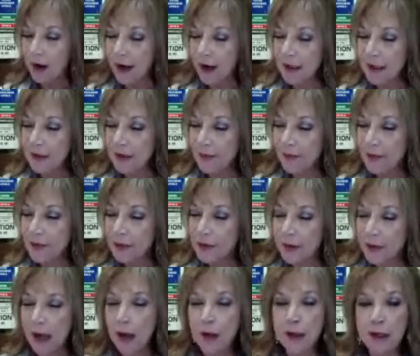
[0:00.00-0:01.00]
All right?
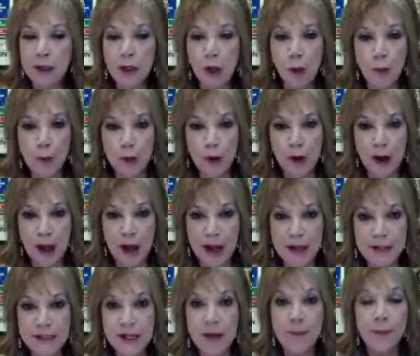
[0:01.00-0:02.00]
So now you can open your
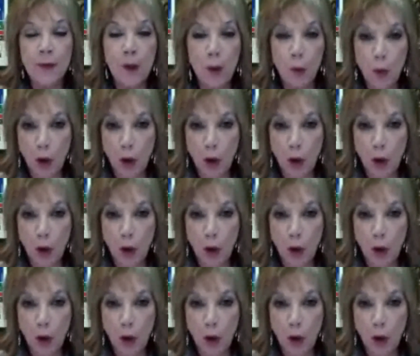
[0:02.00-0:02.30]
eyes,